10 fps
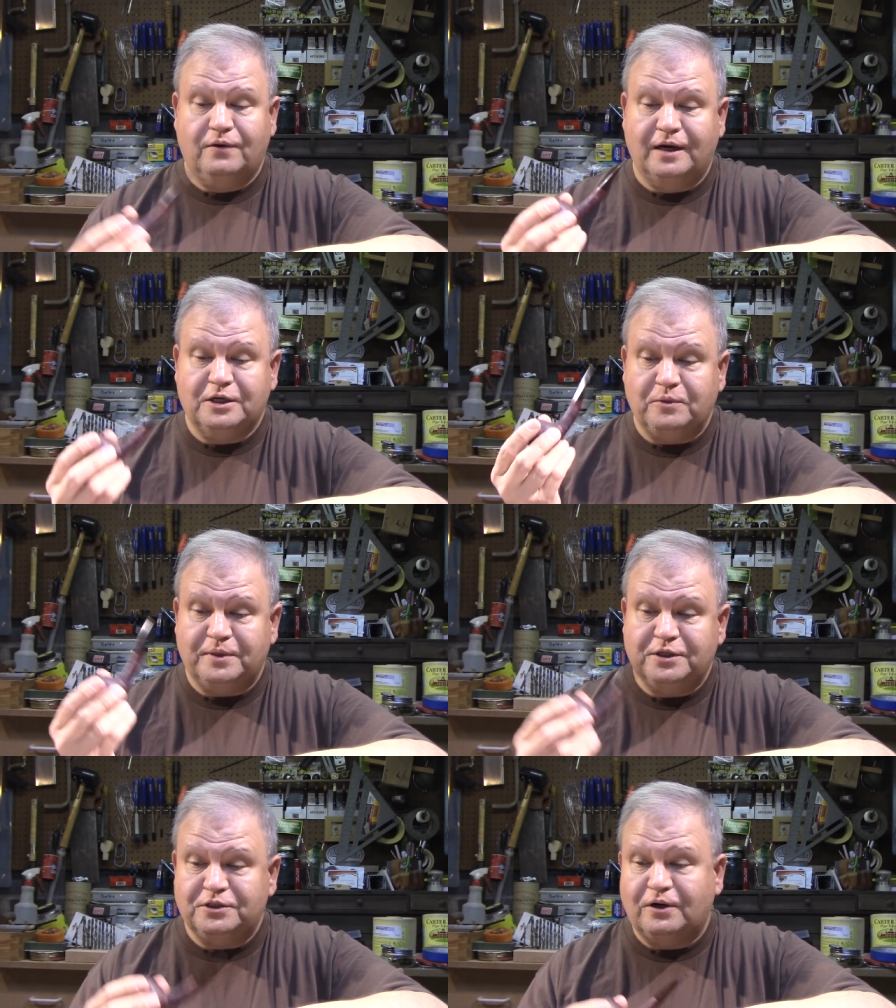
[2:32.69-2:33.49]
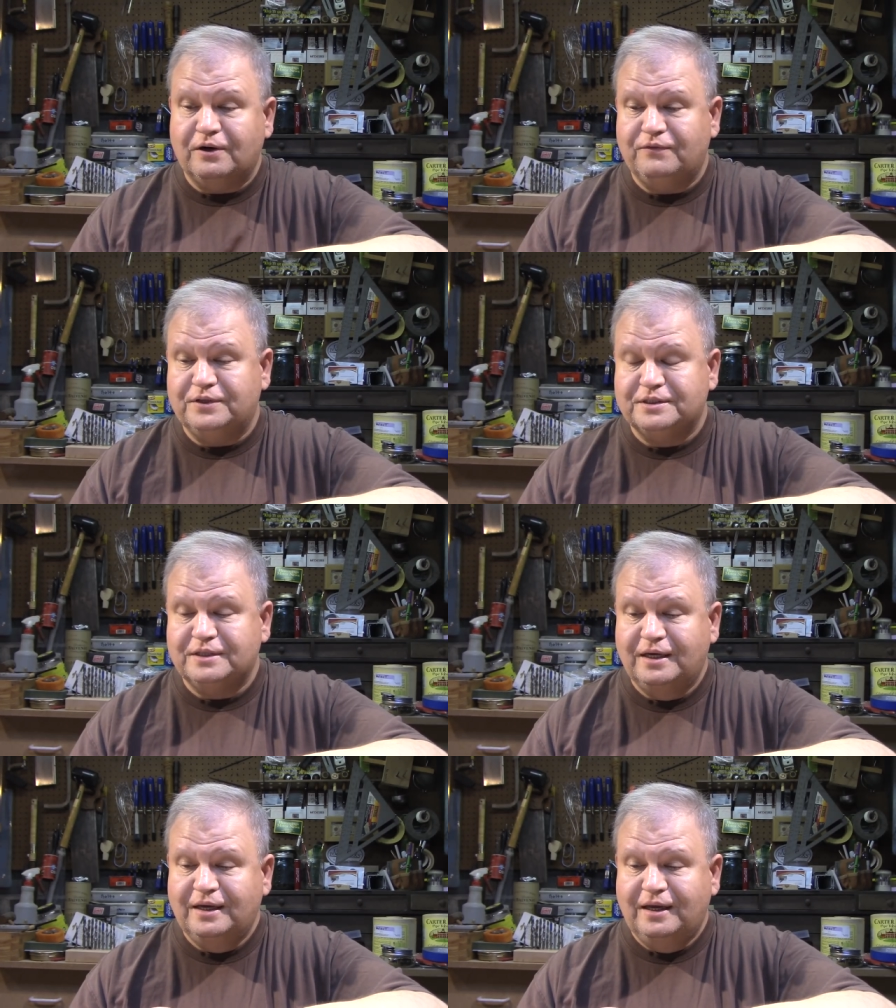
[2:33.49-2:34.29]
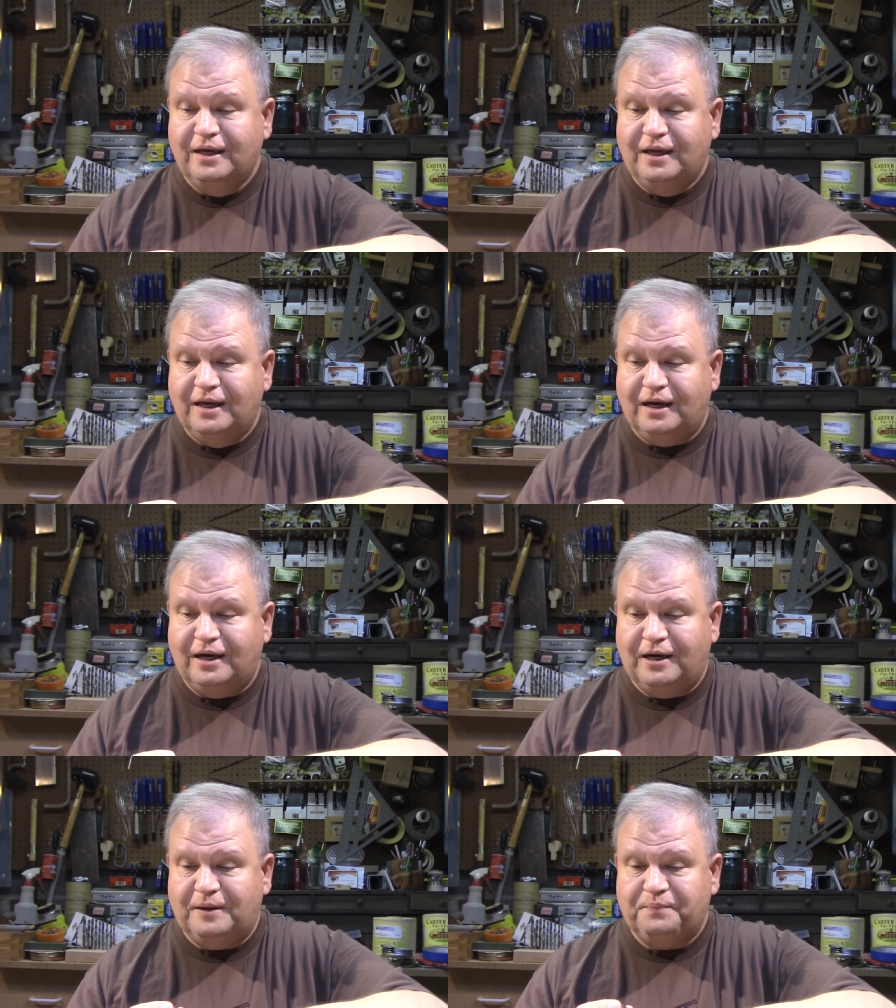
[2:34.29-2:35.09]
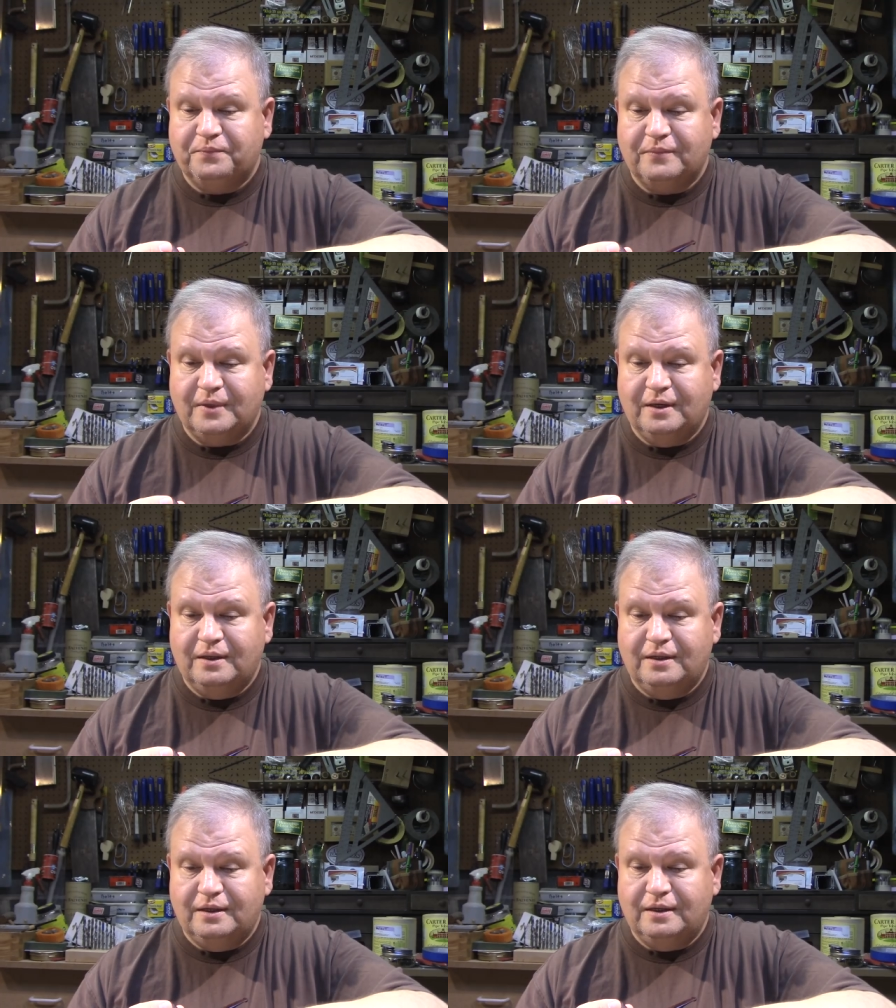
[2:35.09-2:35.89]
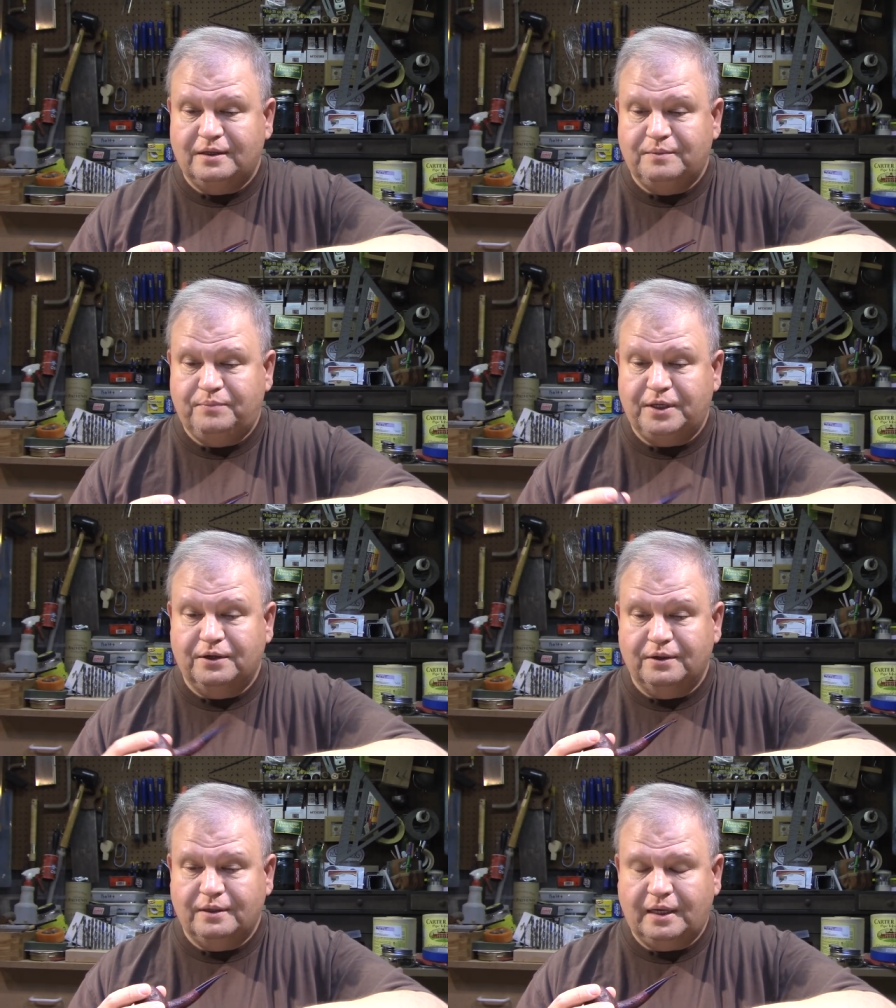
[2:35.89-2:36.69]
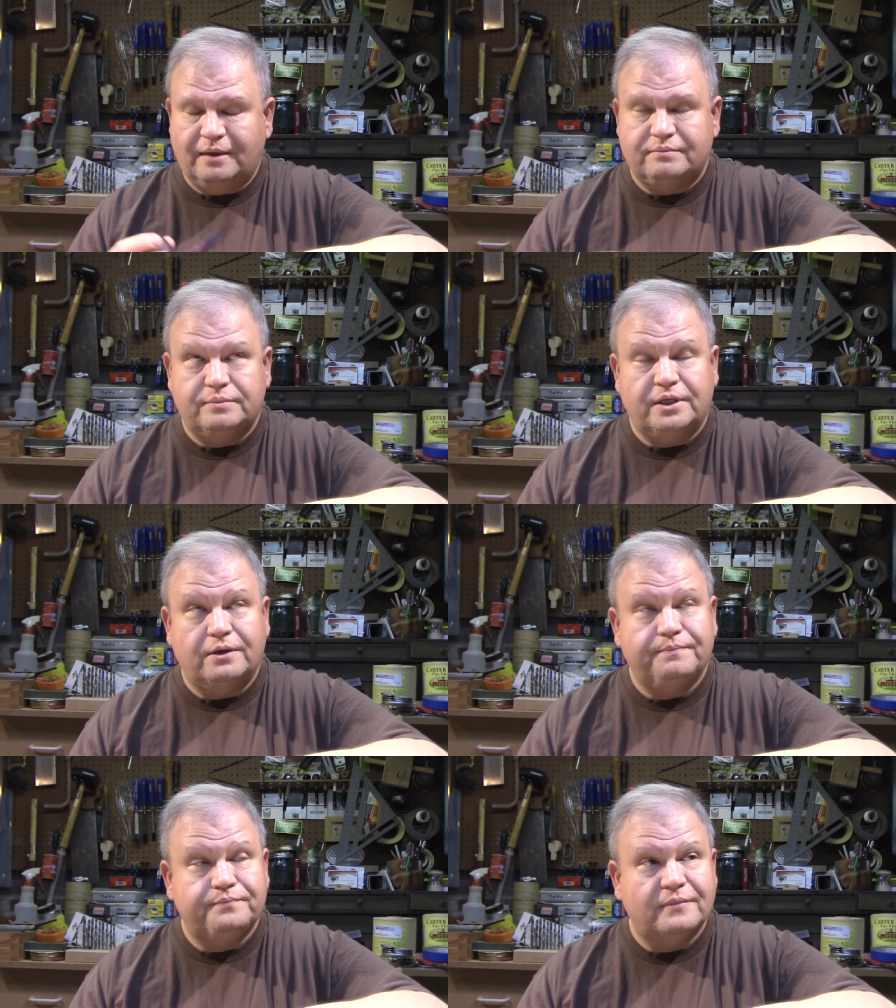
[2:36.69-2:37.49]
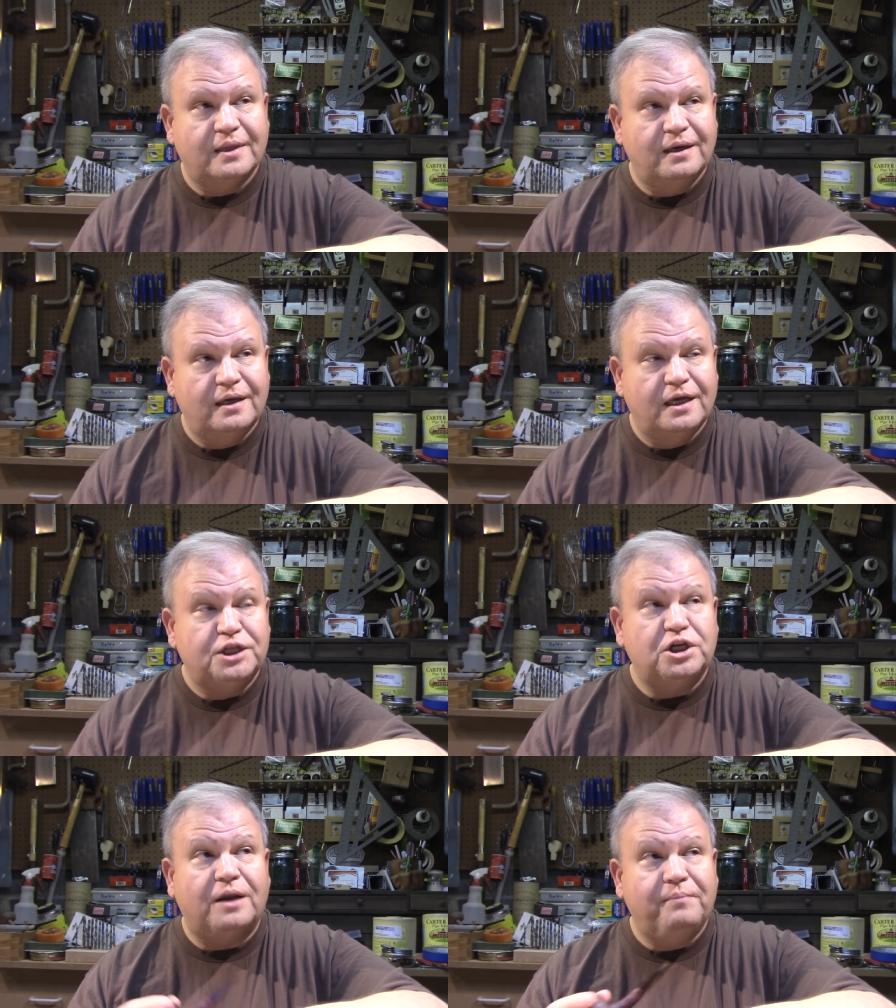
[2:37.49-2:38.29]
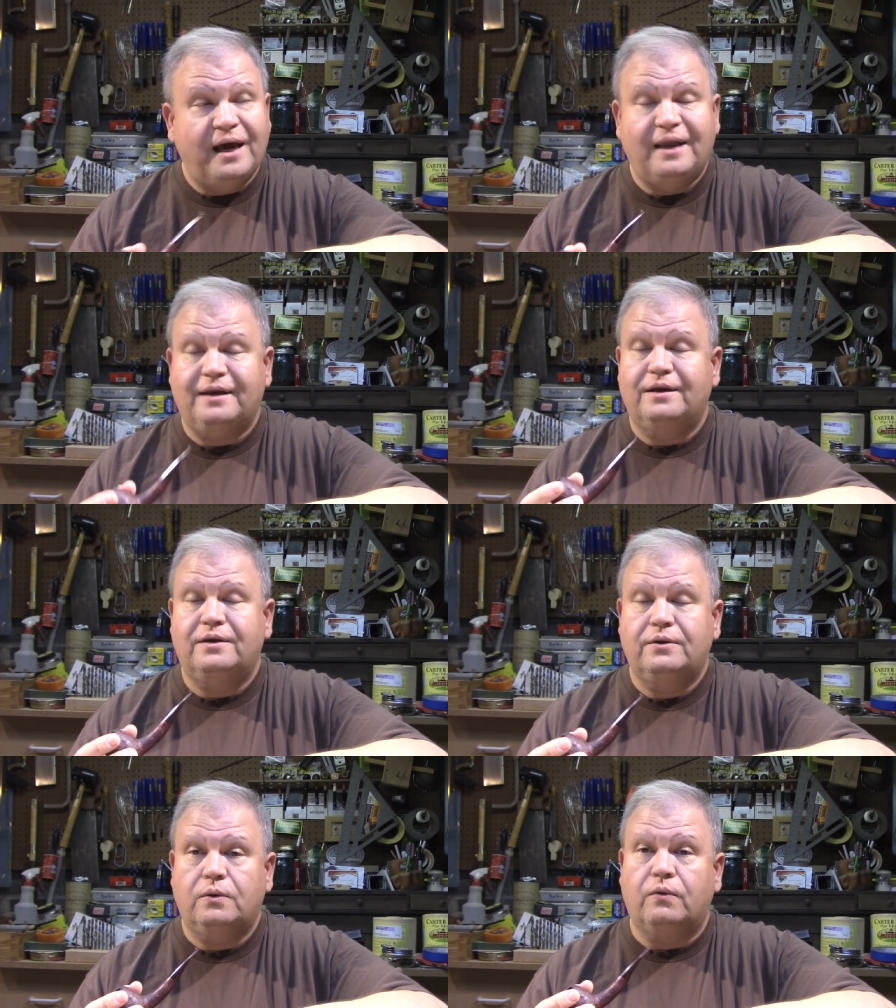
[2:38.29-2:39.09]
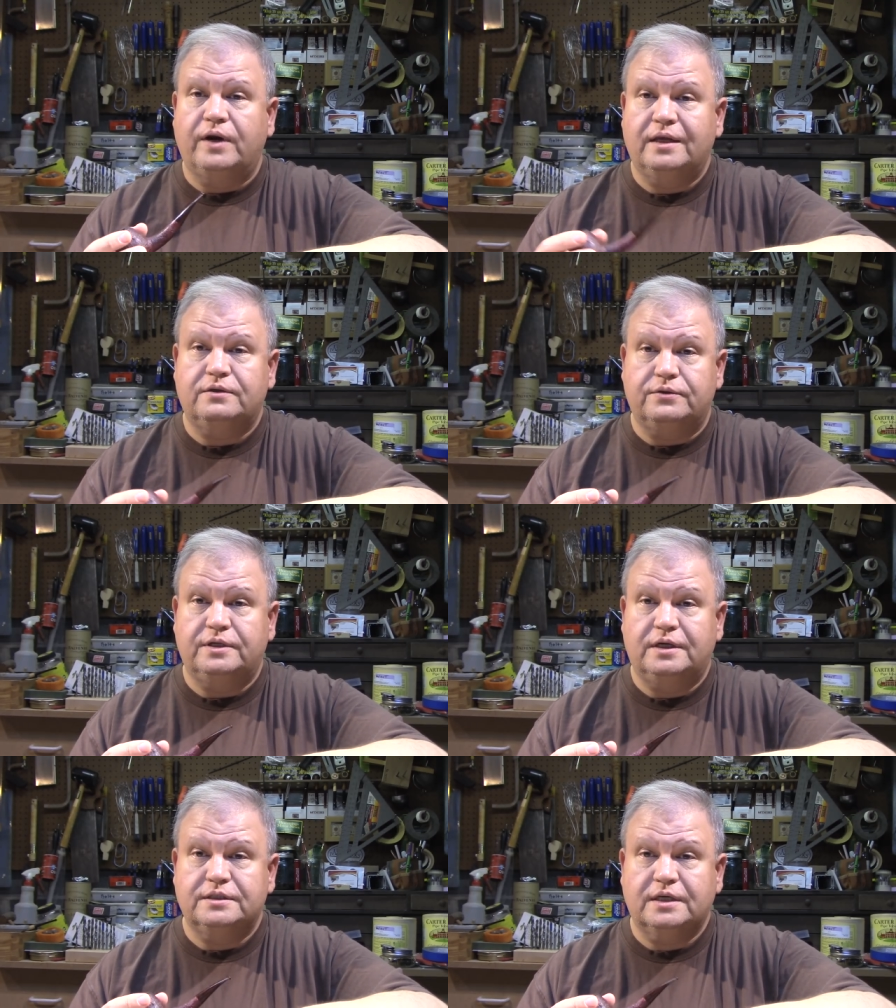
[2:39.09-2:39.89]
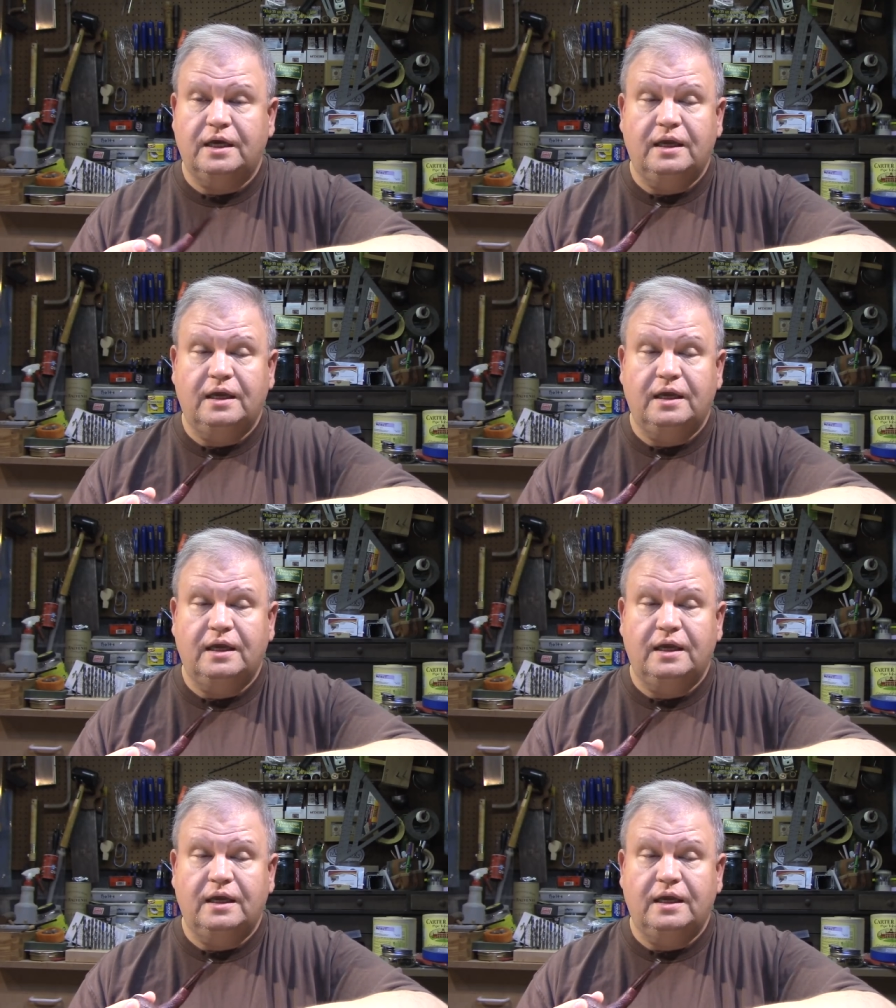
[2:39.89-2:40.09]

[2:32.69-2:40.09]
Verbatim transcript: cracked open a jar of this um, Peter uh, Peter John Patton Oriental Dusk.